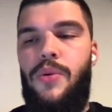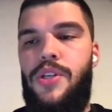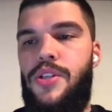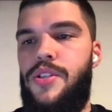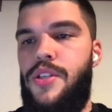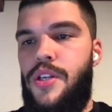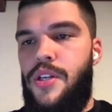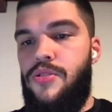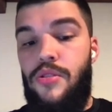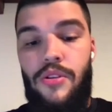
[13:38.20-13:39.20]
which is
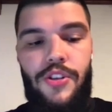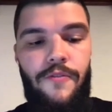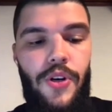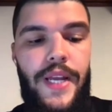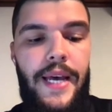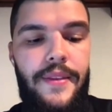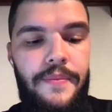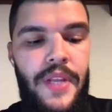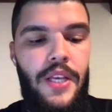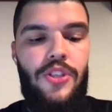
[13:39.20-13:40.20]
a solution for
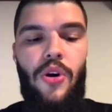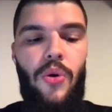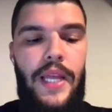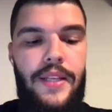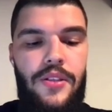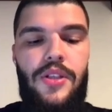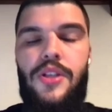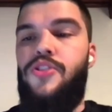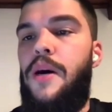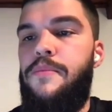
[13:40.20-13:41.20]
that. So let's
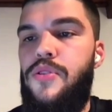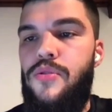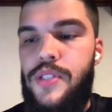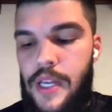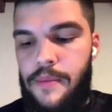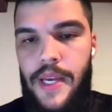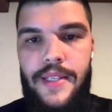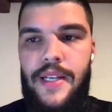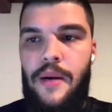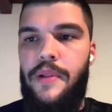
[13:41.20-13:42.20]
jump to some
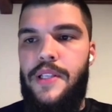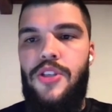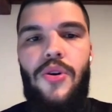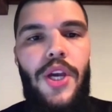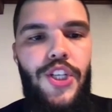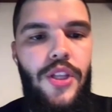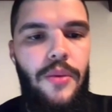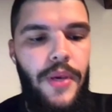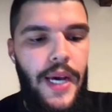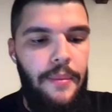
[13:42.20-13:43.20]
example ZIO
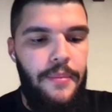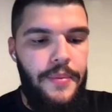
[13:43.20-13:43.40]
HTTP app.